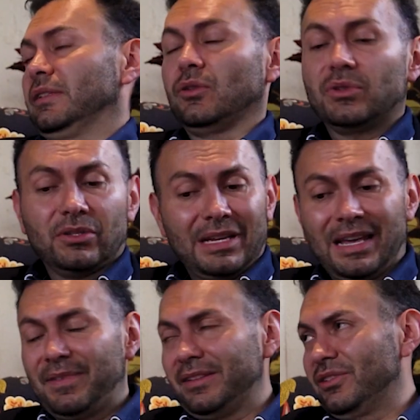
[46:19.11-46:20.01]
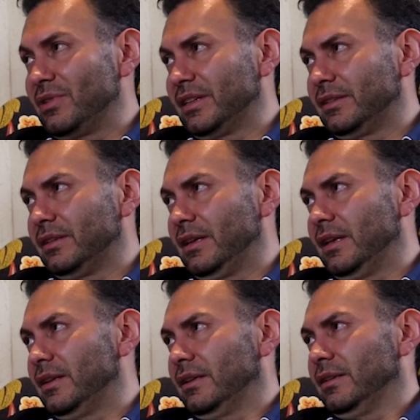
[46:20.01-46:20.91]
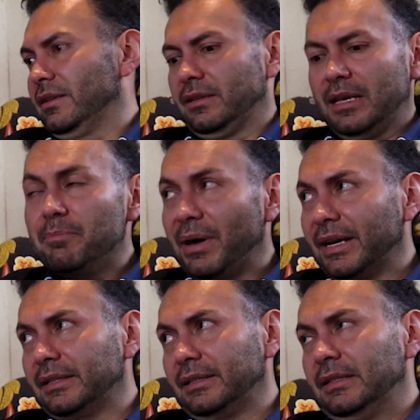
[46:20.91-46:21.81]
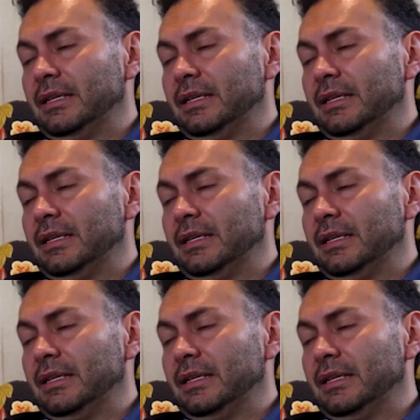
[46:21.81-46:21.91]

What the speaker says: So it's going to have a direct impact.